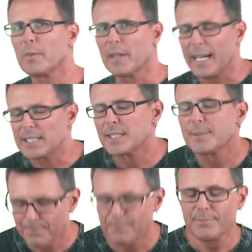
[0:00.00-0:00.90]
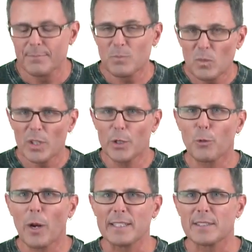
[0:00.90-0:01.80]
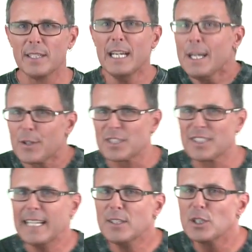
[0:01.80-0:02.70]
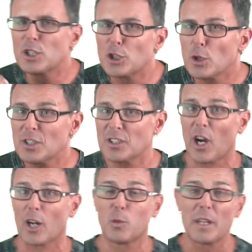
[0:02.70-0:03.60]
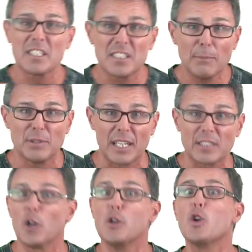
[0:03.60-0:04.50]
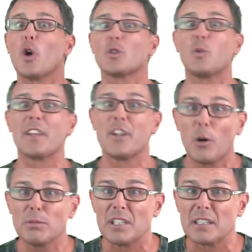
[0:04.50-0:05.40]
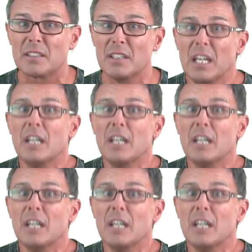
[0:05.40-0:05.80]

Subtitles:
Yes, you're right. The sentence should start with a subject, not with an object.